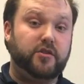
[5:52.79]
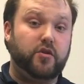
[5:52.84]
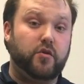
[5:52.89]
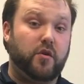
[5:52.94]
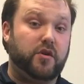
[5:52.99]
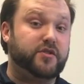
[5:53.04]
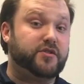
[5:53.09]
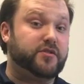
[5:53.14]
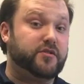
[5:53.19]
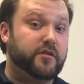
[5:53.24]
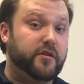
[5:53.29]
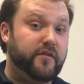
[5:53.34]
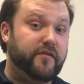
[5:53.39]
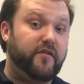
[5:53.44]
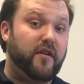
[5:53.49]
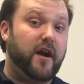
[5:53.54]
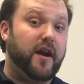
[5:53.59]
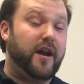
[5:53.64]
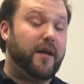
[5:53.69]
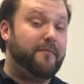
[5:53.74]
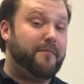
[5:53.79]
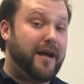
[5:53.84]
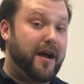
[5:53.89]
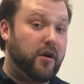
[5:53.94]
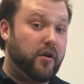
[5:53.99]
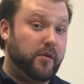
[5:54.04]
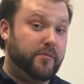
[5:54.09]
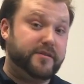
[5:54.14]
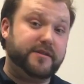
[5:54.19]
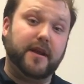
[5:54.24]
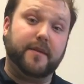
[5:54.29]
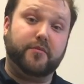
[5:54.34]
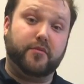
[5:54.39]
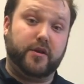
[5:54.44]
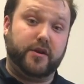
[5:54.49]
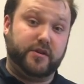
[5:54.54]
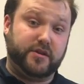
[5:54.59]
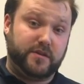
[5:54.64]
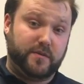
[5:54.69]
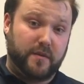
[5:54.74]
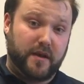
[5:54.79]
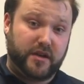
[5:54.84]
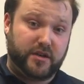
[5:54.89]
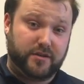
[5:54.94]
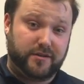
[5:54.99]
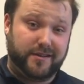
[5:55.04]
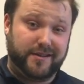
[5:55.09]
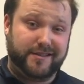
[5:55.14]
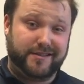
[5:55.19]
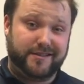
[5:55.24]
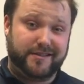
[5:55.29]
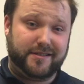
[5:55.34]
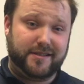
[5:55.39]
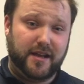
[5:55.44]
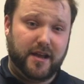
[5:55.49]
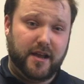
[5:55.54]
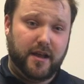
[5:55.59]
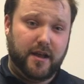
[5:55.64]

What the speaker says: to our certified amalgam separator specialists.